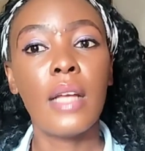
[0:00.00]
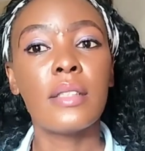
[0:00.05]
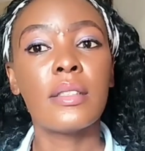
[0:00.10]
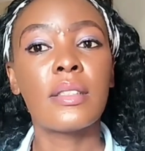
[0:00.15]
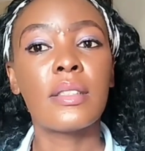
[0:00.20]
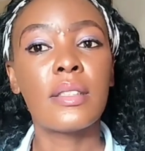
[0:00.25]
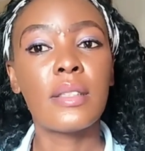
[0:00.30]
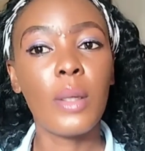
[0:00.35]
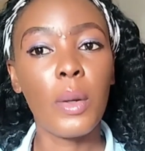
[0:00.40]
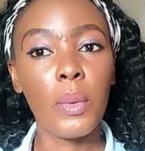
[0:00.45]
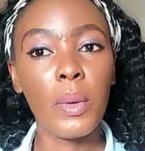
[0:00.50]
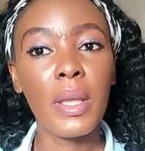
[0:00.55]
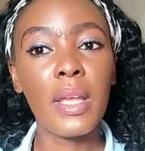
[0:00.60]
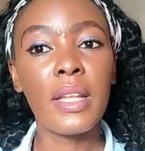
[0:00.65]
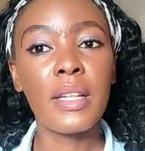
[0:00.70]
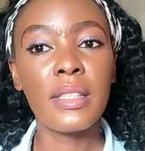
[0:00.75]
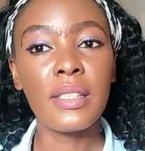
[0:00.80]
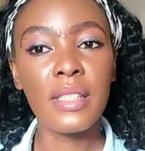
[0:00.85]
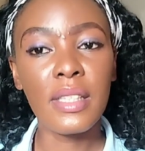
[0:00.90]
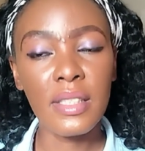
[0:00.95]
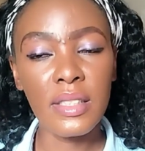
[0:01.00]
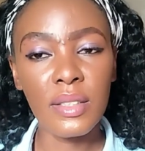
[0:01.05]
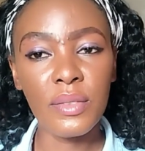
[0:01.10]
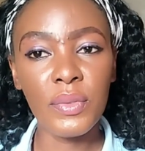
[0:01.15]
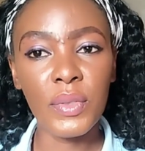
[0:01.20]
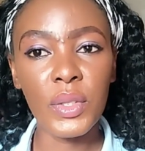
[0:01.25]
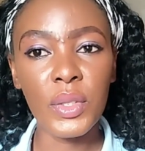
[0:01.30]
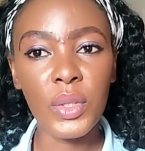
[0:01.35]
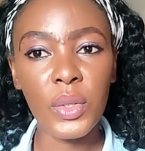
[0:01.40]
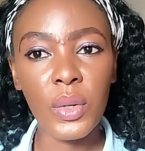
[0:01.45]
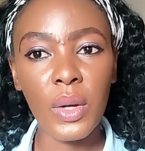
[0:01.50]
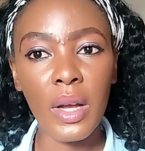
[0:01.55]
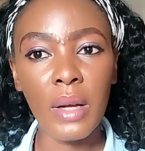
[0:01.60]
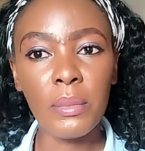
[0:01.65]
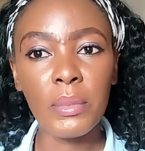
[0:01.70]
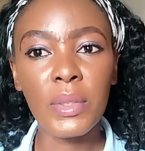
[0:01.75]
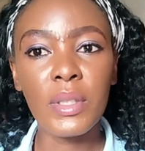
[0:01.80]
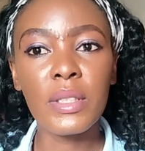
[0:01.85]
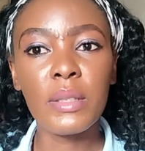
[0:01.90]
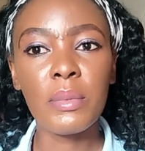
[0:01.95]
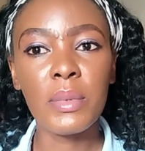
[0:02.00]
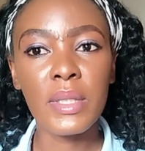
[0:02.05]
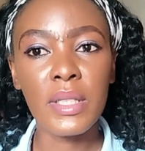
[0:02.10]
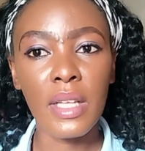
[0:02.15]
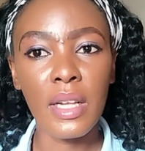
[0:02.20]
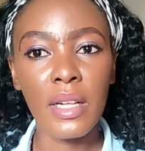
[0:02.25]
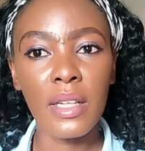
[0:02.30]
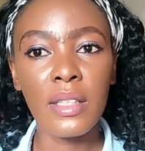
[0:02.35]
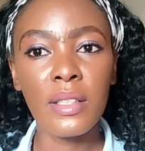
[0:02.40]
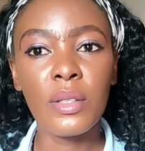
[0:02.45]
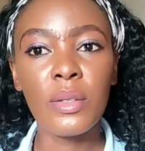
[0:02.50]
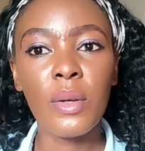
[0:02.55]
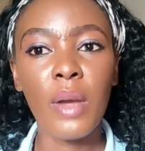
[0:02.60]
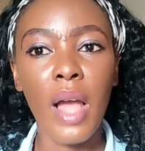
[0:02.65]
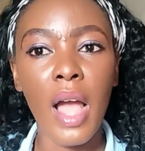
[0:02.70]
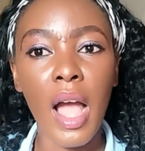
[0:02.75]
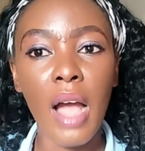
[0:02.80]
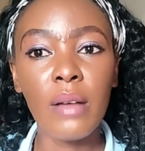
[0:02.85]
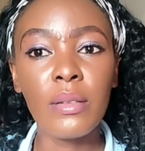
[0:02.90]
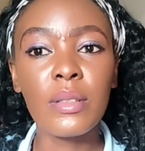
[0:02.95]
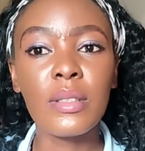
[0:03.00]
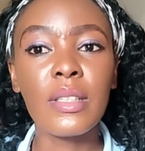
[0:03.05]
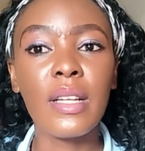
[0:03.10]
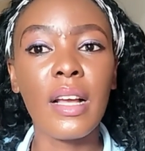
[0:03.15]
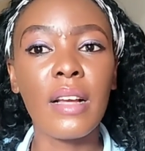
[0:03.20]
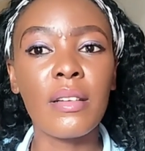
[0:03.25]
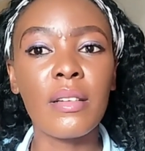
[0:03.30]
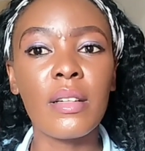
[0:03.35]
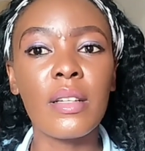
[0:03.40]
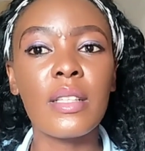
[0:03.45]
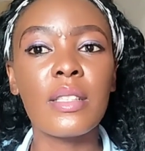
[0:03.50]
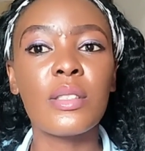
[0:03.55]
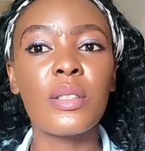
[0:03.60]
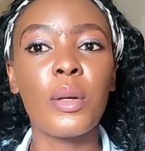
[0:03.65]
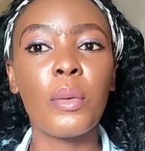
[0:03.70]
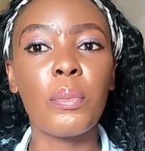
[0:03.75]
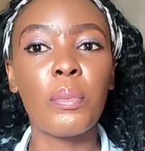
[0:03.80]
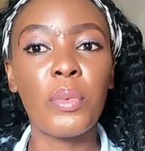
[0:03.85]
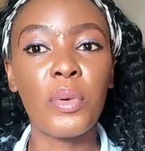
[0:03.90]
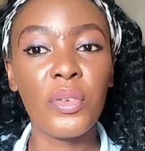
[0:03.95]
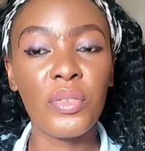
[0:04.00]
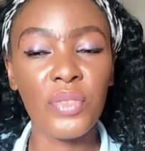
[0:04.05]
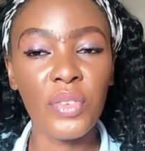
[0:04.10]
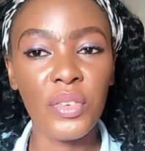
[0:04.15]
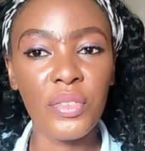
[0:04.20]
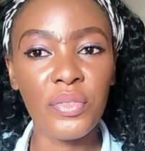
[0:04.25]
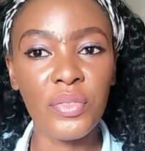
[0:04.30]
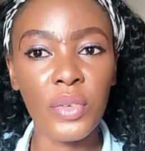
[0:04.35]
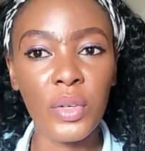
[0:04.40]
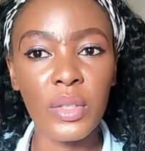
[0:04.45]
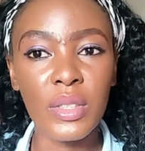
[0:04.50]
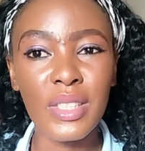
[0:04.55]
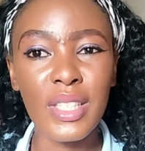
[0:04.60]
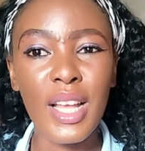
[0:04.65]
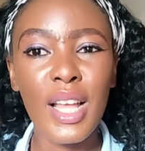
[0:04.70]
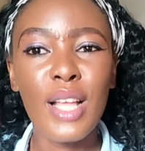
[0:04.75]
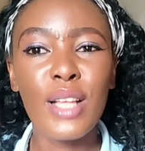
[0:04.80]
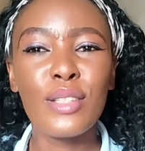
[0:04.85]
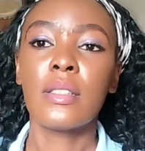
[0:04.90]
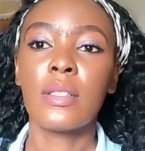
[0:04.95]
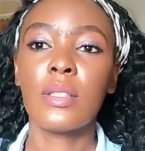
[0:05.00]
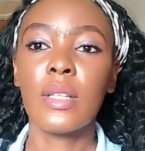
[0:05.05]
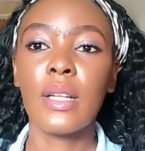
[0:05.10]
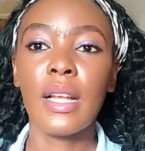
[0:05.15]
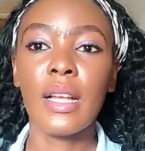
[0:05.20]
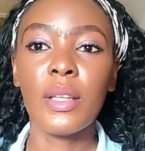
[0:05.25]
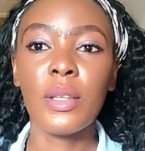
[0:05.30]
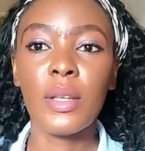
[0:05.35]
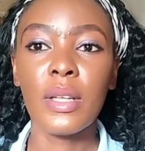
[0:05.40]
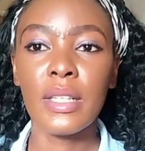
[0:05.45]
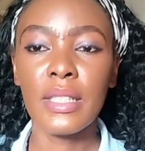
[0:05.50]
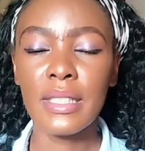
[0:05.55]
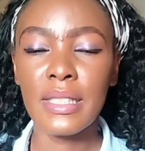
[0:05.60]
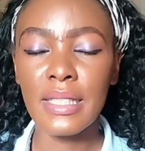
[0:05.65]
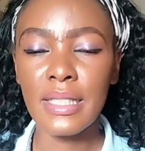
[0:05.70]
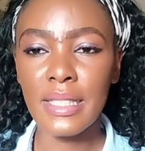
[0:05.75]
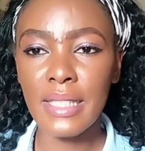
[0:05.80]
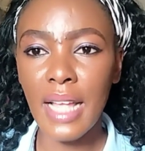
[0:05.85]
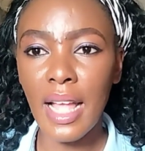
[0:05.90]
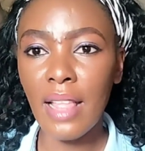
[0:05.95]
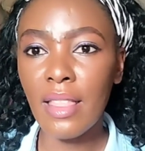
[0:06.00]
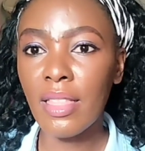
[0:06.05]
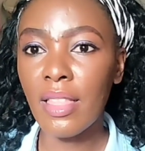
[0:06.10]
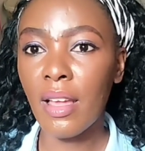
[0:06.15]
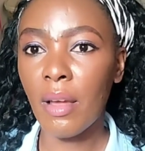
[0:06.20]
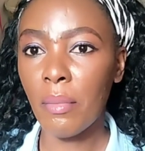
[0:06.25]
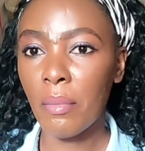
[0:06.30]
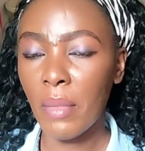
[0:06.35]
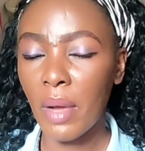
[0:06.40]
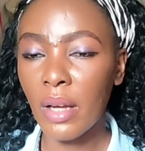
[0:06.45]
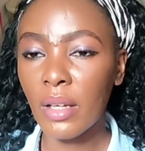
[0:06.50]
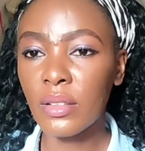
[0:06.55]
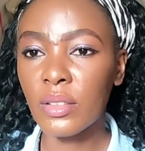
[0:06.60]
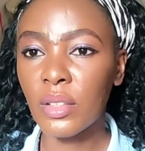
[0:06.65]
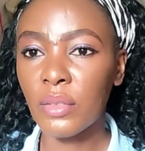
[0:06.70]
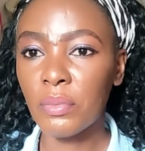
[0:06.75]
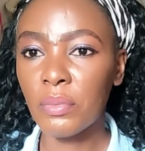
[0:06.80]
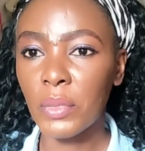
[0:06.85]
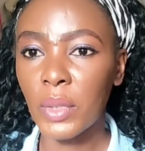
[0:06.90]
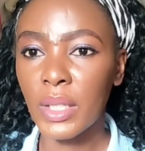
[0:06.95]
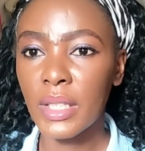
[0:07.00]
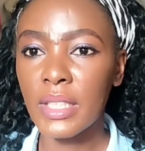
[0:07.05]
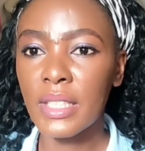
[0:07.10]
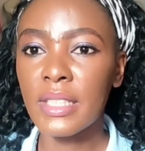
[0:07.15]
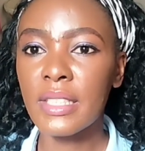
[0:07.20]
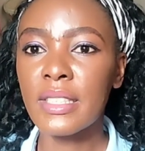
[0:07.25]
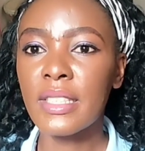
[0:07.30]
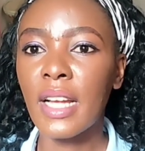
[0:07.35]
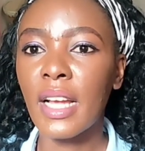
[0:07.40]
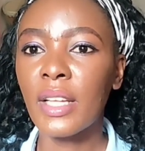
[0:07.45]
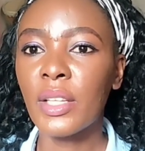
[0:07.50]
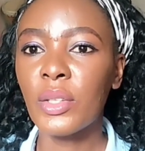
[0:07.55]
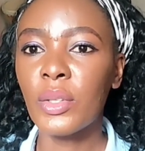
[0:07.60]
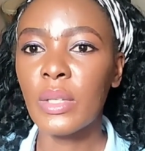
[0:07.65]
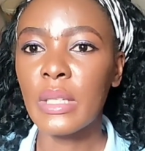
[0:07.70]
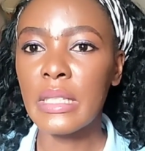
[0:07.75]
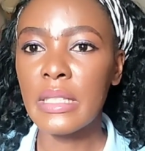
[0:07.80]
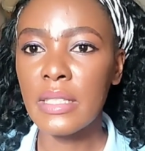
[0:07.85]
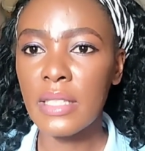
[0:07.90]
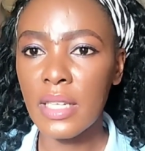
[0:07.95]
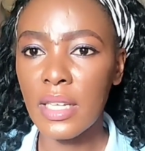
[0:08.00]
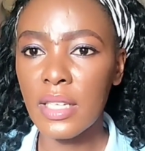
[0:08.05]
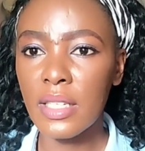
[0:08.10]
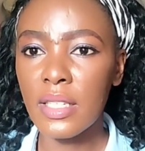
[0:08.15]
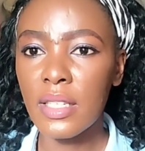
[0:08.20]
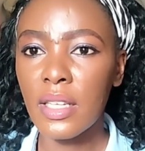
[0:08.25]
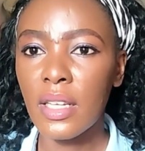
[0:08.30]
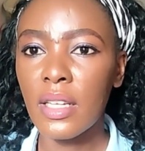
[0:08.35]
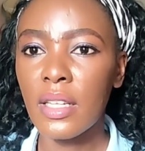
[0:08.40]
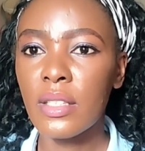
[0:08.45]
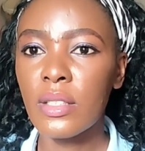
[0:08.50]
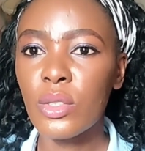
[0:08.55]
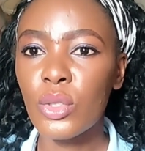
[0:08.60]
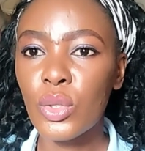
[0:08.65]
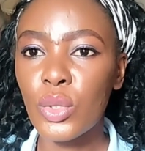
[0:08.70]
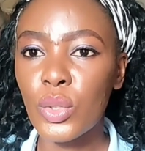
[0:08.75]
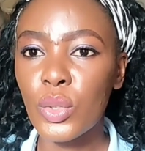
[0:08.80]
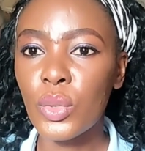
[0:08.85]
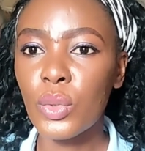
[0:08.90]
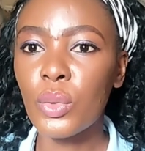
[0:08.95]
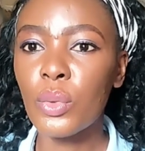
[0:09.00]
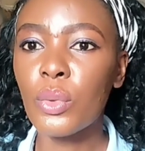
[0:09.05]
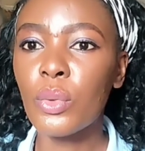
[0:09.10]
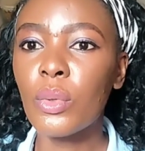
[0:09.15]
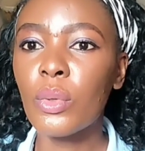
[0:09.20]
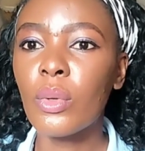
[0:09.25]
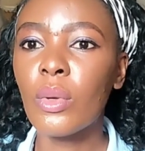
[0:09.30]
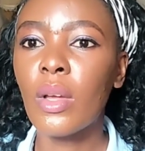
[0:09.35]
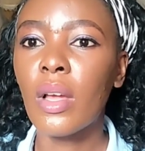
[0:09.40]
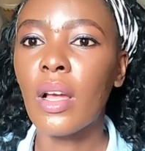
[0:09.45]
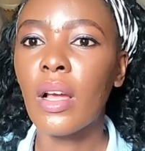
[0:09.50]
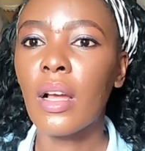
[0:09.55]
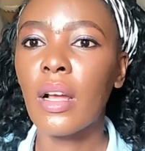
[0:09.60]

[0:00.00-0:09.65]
So in this video, I'm going to be telling you how to calculate your proof of fund so that you understand the amount of money that you need to